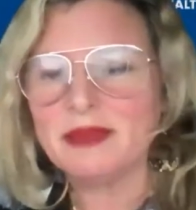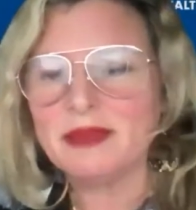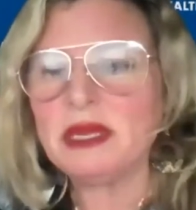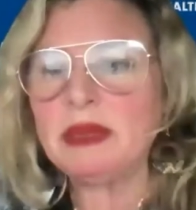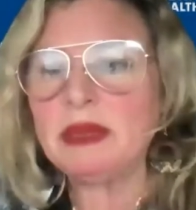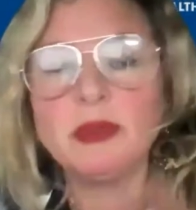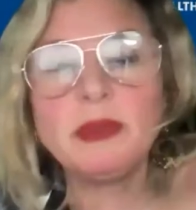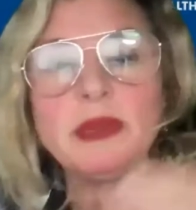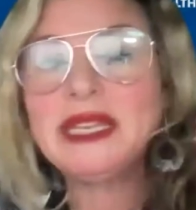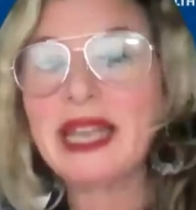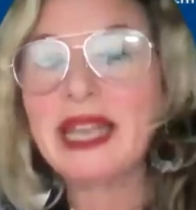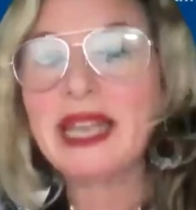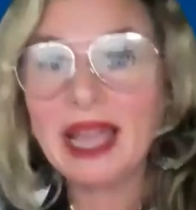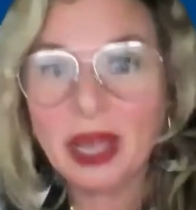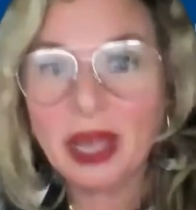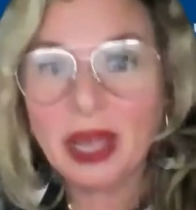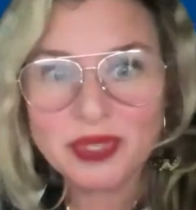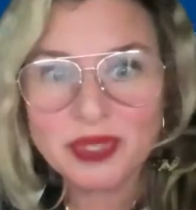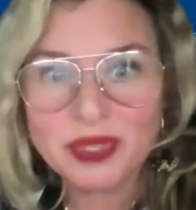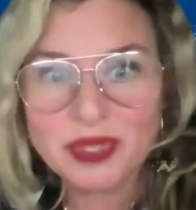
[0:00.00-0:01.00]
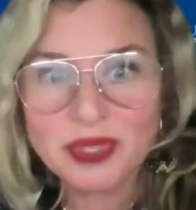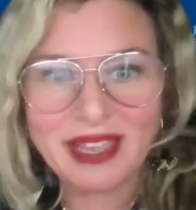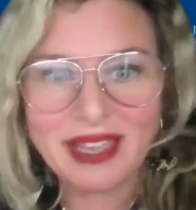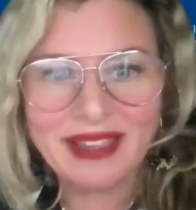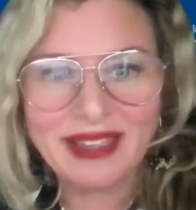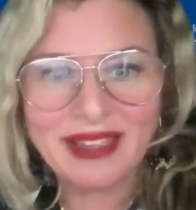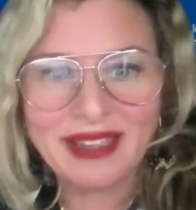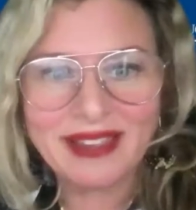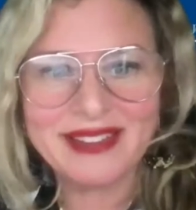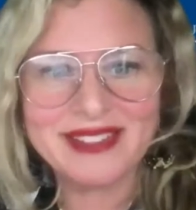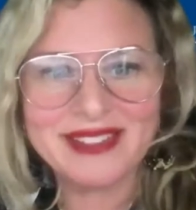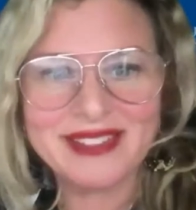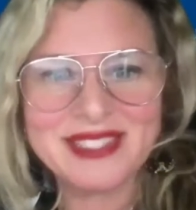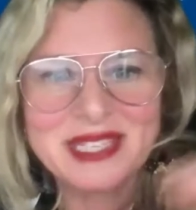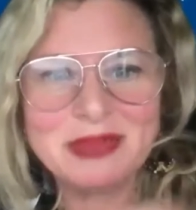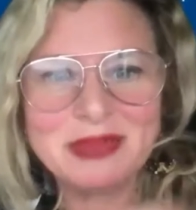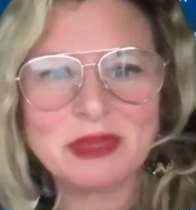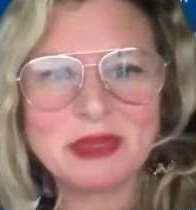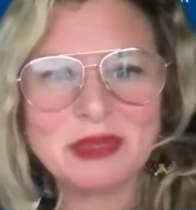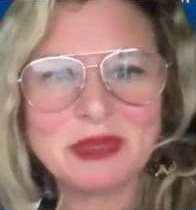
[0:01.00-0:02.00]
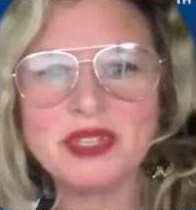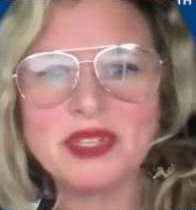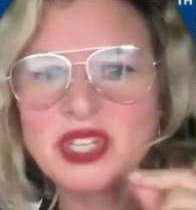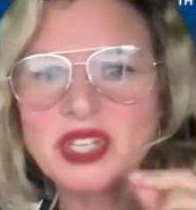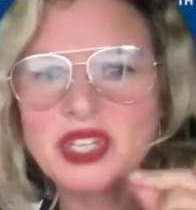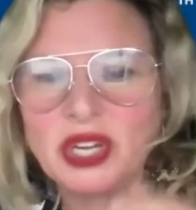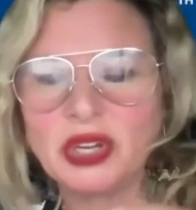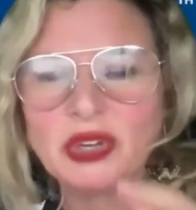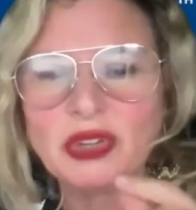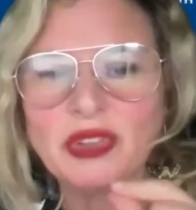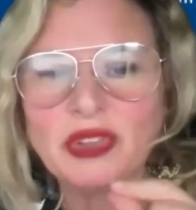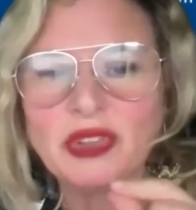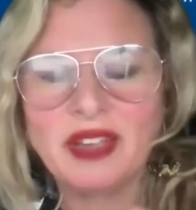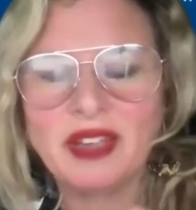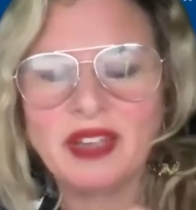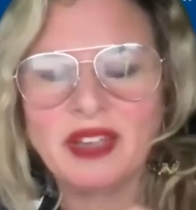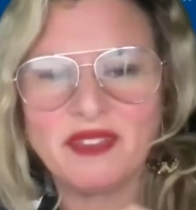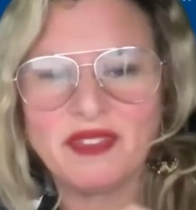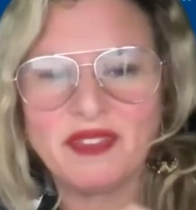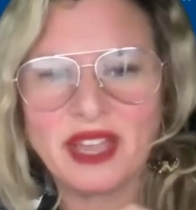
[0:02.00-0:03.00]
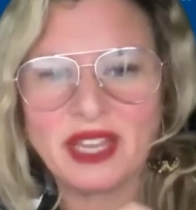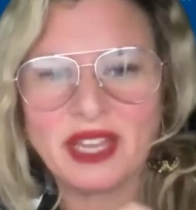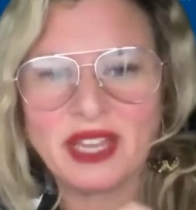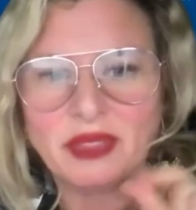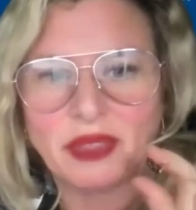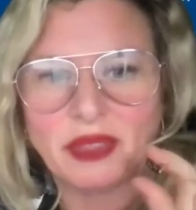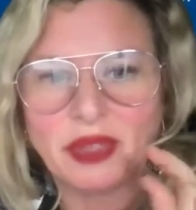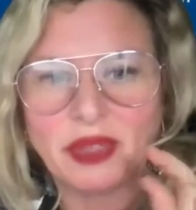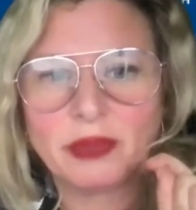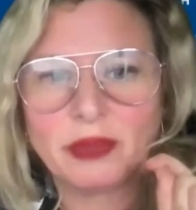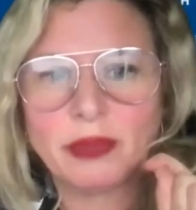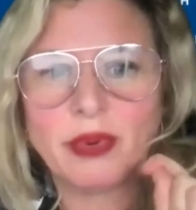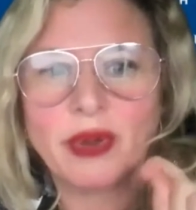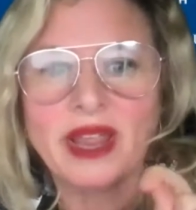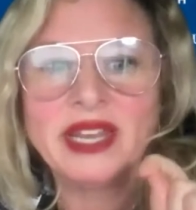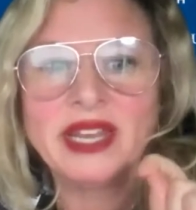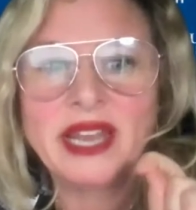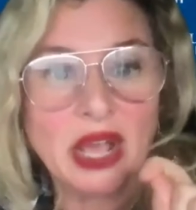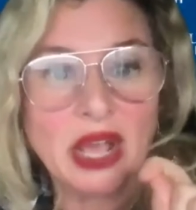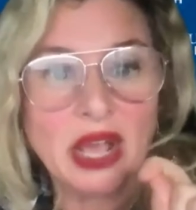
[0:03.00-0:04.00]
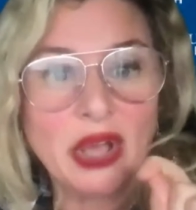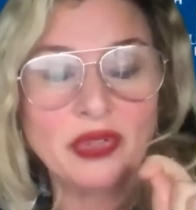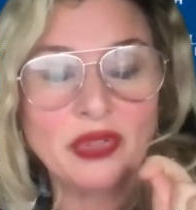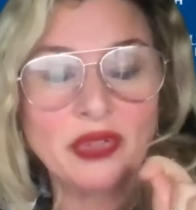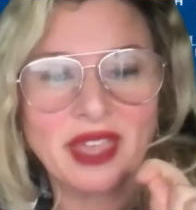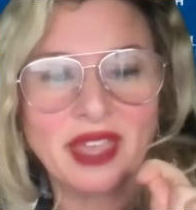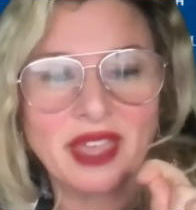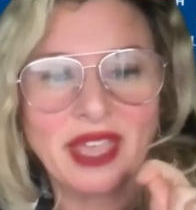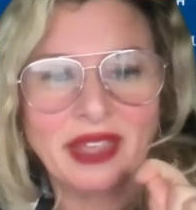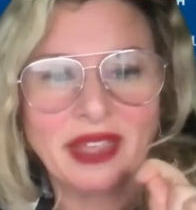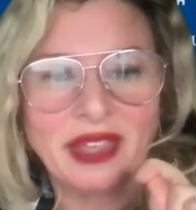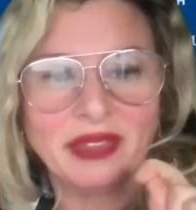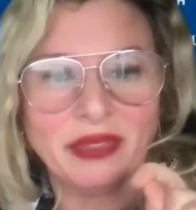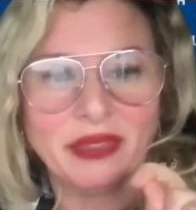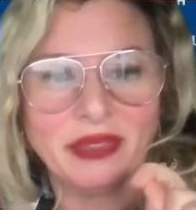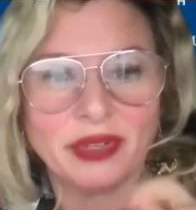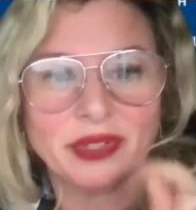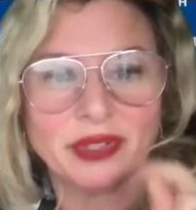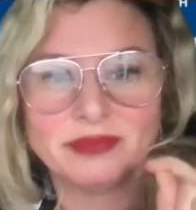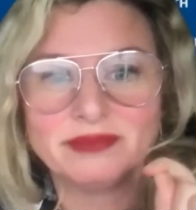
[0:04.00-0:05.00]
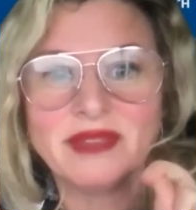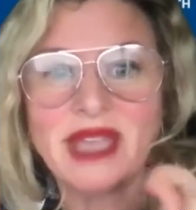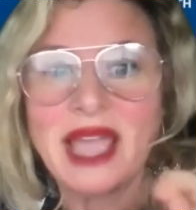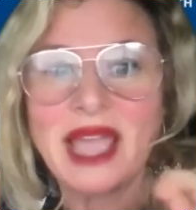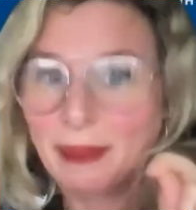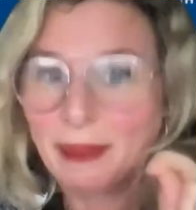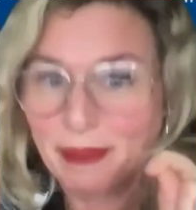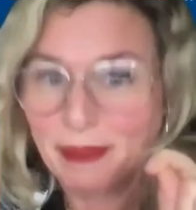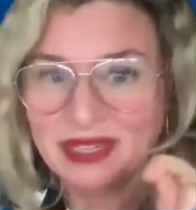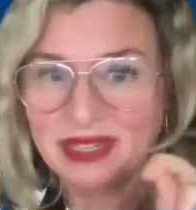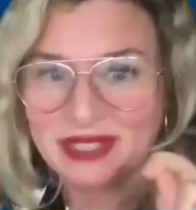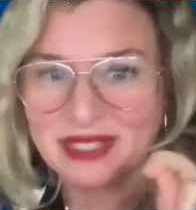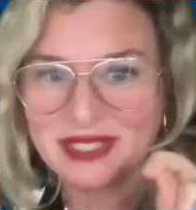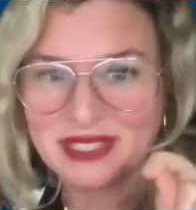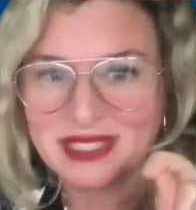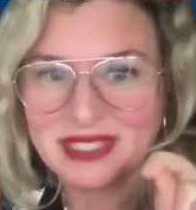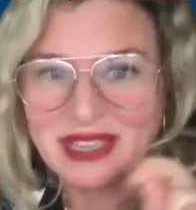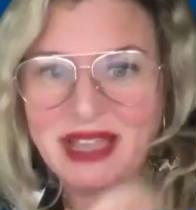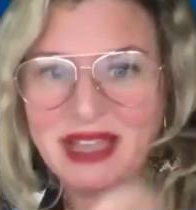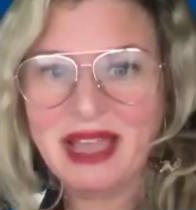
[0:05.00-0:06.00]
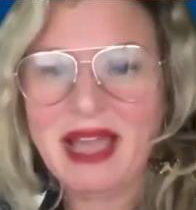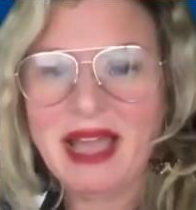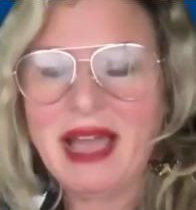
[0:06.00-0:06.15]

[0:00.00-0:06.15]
people being outside, it seemed to particularly affect their brain health and their happiness.